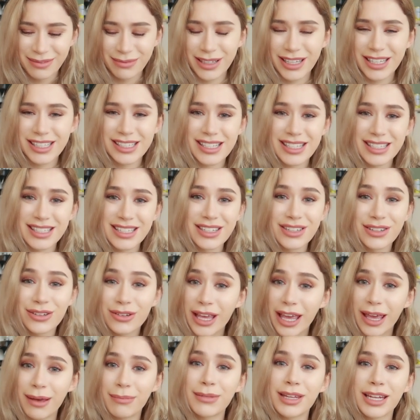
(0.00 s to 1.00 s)
Because it's a new
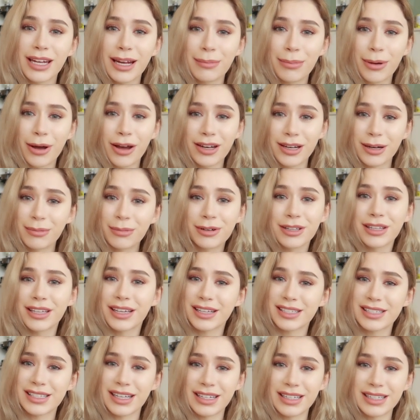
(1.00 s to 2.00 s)
game that I bought and I'm really
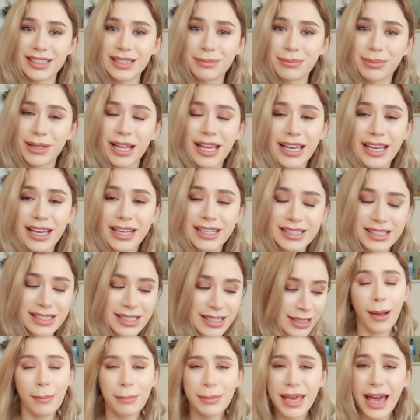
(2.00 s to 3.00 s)
excited to play
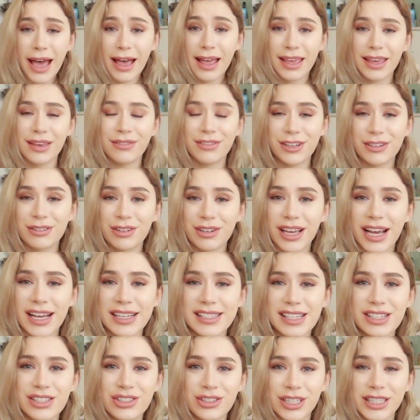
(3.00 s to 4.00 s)
it. Yeah, if you
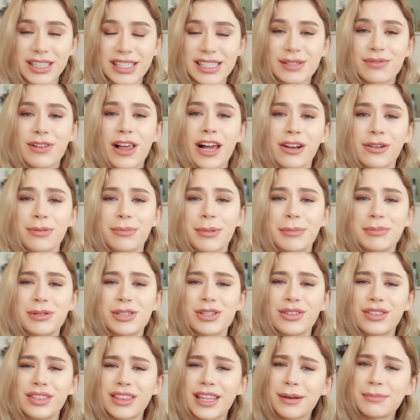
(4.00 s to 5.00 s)
guys enjoyed this vlog, remember
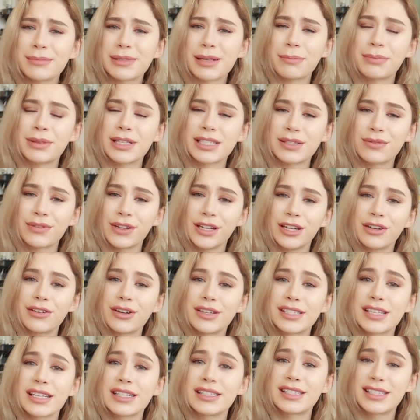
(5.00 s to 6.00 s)
to thumbs up this video
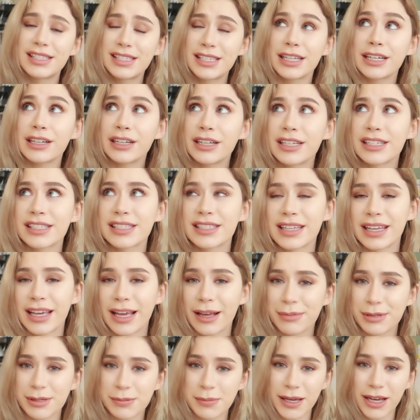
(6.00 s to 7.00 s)
as it seriously
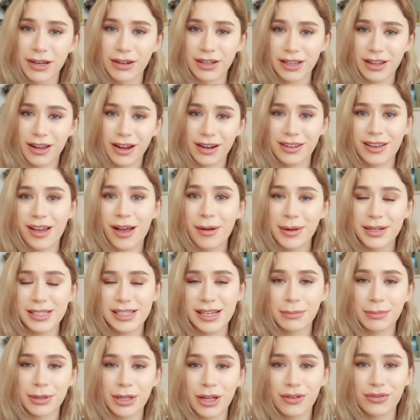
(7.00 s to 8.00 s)
helps me out a lot. Comment
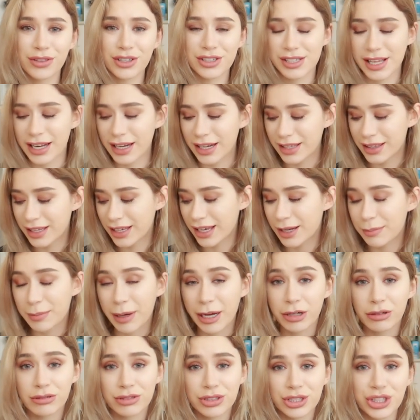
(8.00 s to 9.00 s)
down below if there's anything in
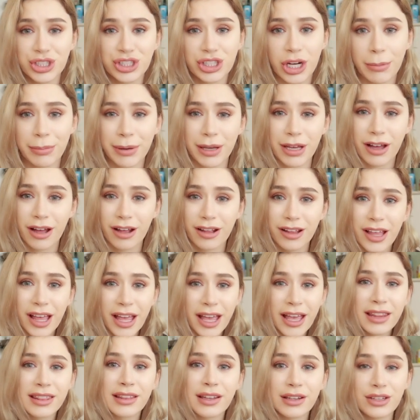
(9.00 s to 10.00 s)
my grocery shopping haul
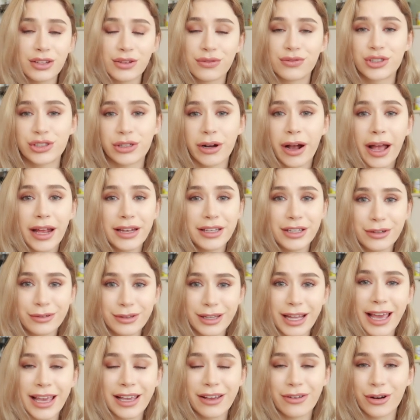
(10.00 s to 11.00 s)
that you've tried, you
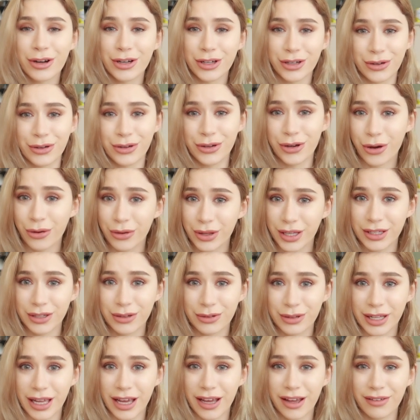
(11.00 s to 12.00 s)
like, or you know that
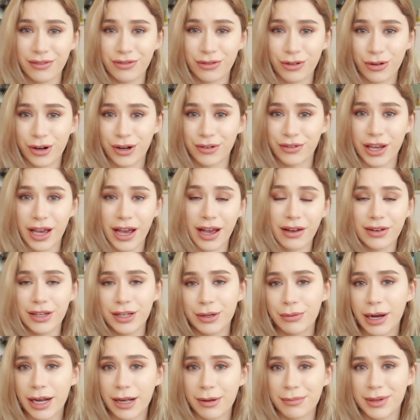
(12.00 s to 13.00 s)
you love, or if you have
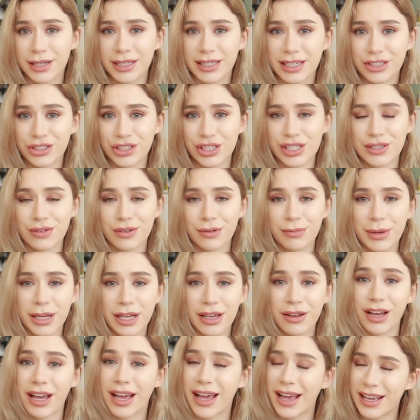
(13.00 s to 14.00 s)
any recommendations for
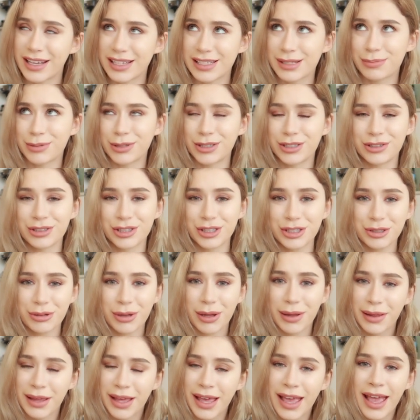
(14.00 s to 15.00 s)
me as per
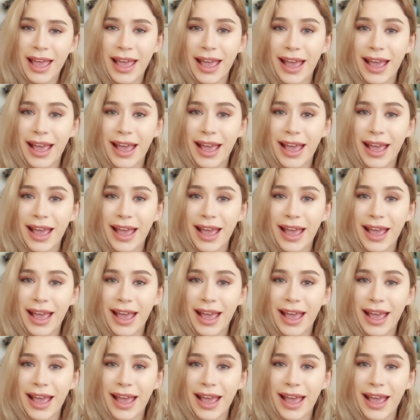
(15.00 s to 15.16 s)
usual.